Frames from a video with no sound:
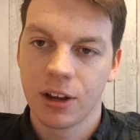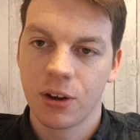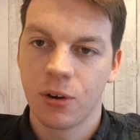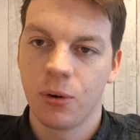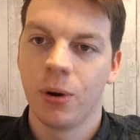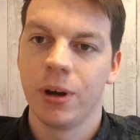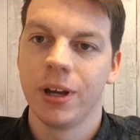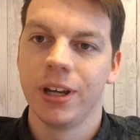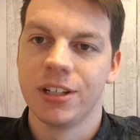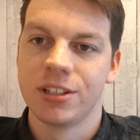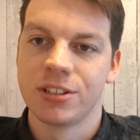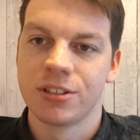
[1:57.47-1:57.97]

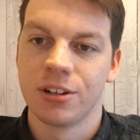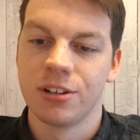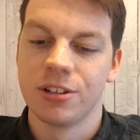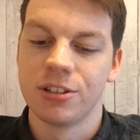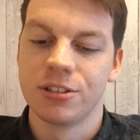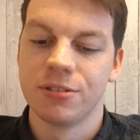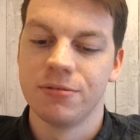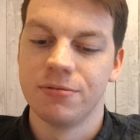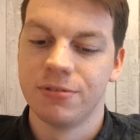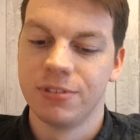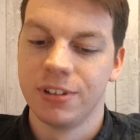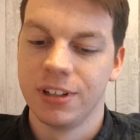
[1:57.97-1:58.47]
quite
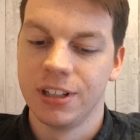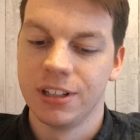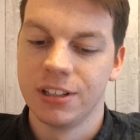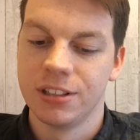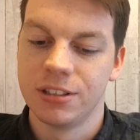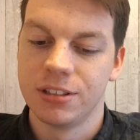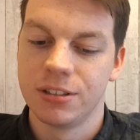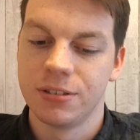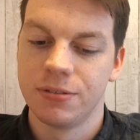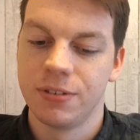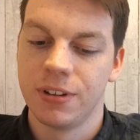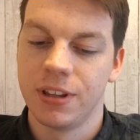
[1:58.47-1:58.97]
astonishing
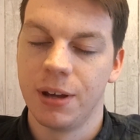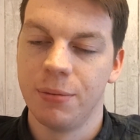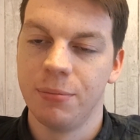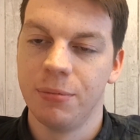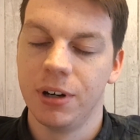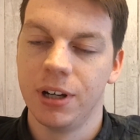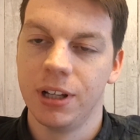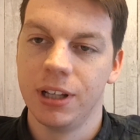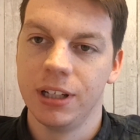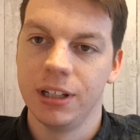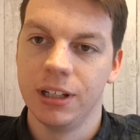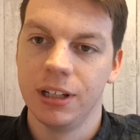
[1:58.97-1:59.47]
figures for them,
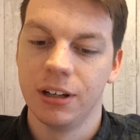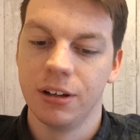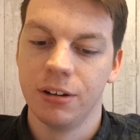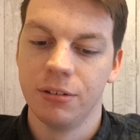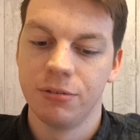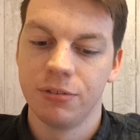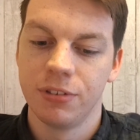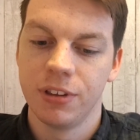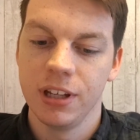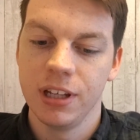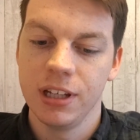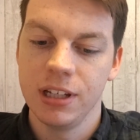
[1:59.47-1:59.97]
really.
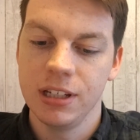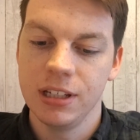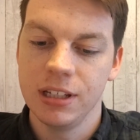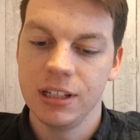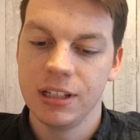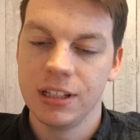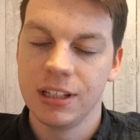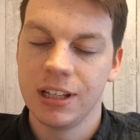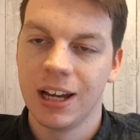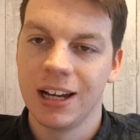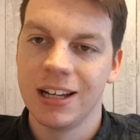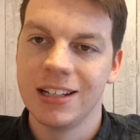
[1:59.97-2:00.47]
Of
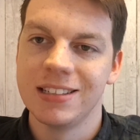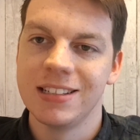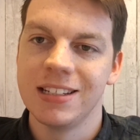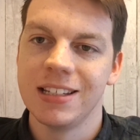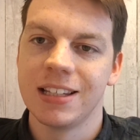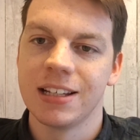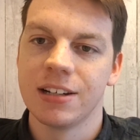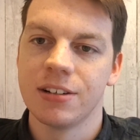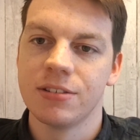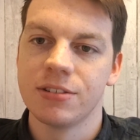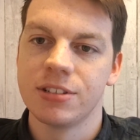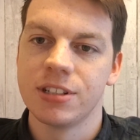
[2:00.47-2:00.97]
the
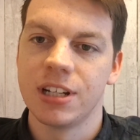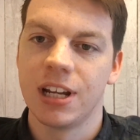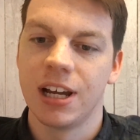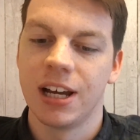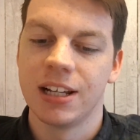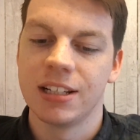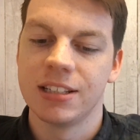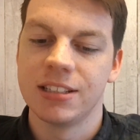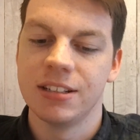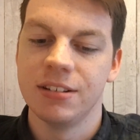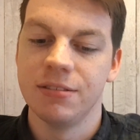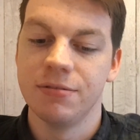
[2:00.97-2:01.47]
90,000
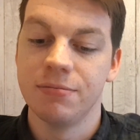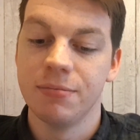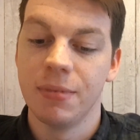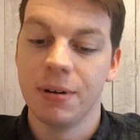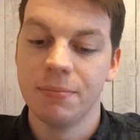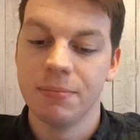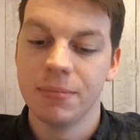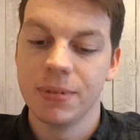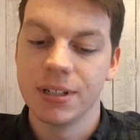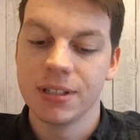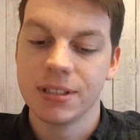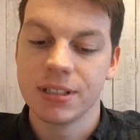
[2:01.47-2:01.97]
active
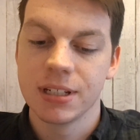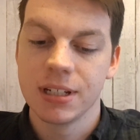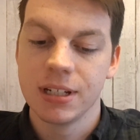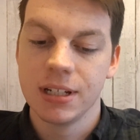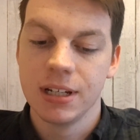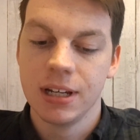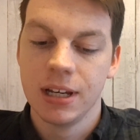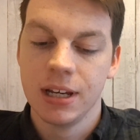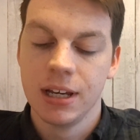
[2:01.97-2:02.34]
members,